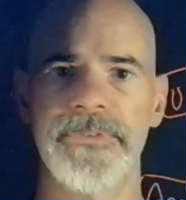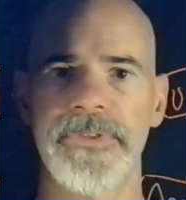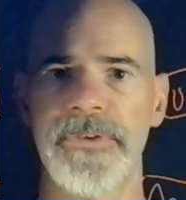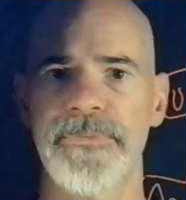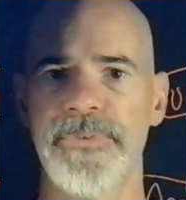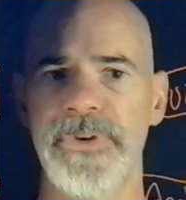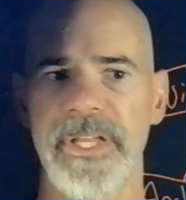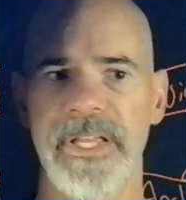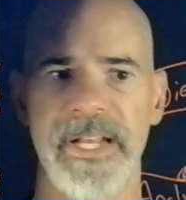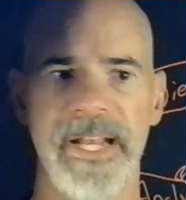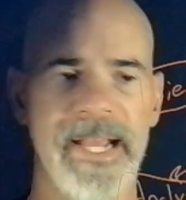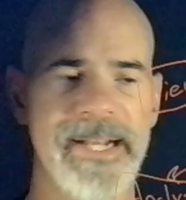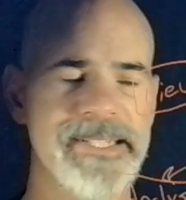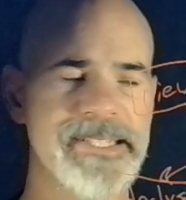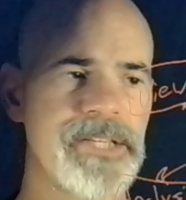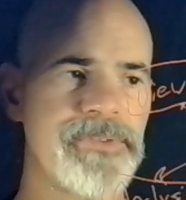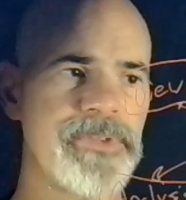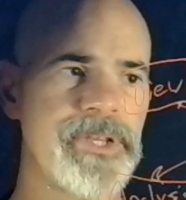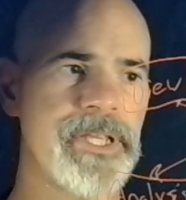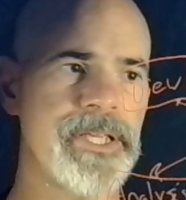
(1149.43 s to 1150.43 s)
different
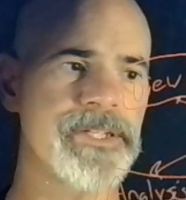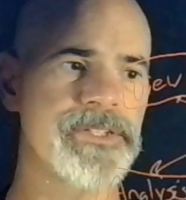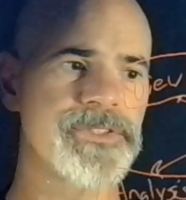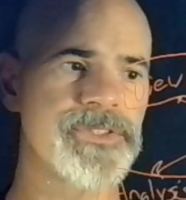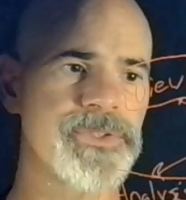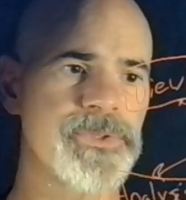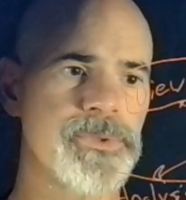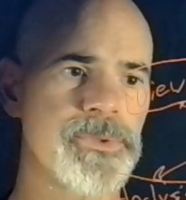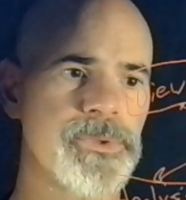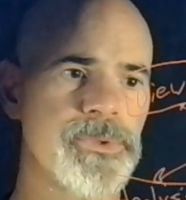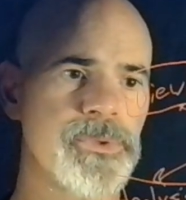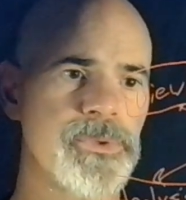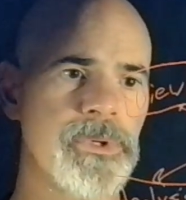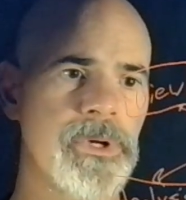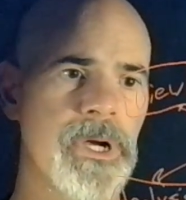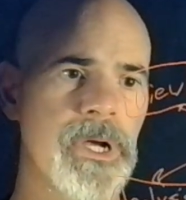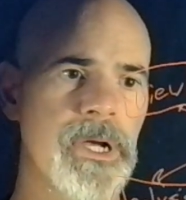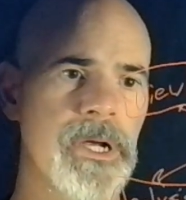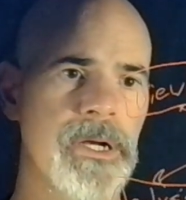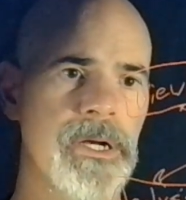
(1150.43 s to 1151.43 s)
connectivity
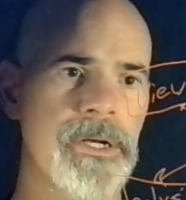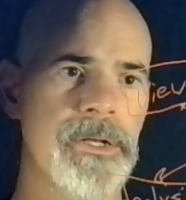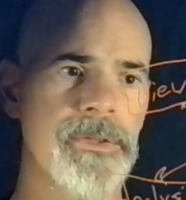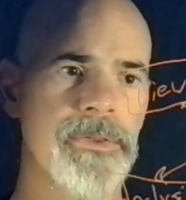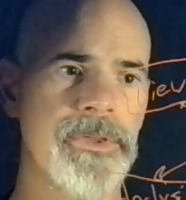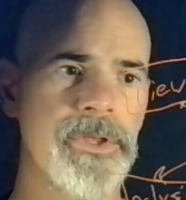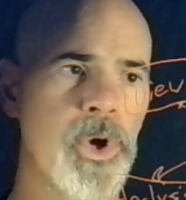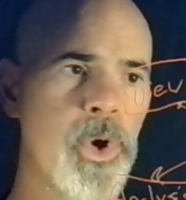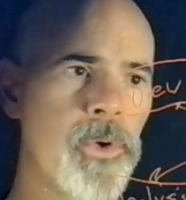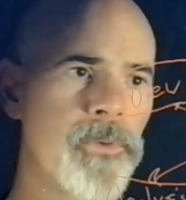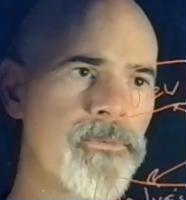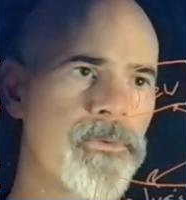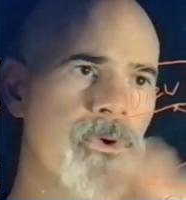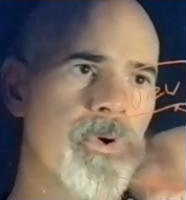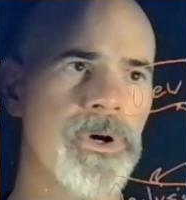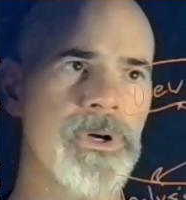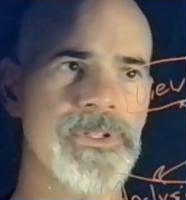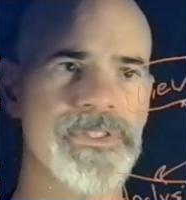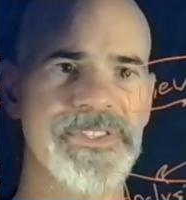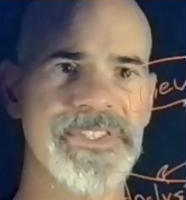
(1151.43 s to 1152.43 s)
into the
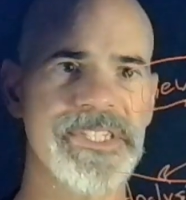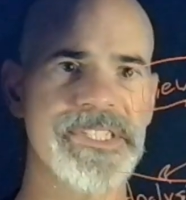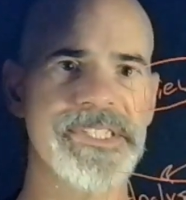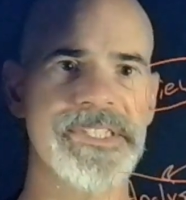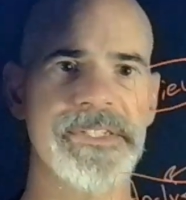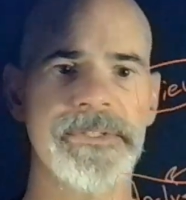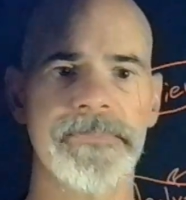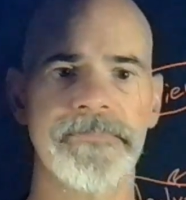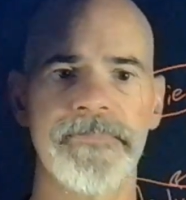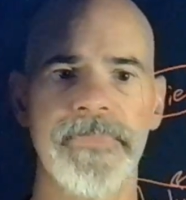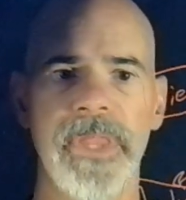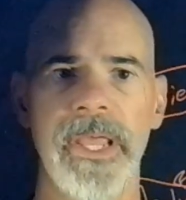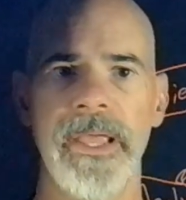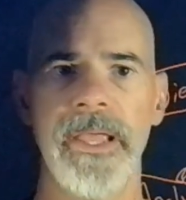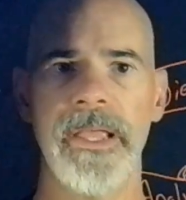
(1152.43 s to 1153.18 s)
overall system.